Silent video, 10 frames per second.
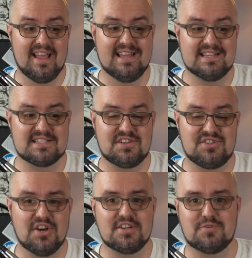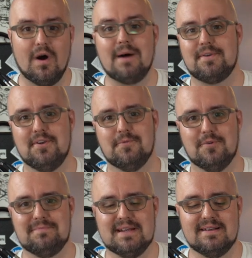is Judge Wapner
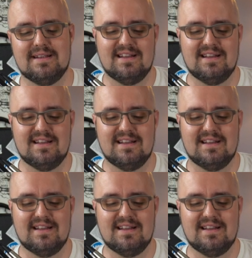root beer.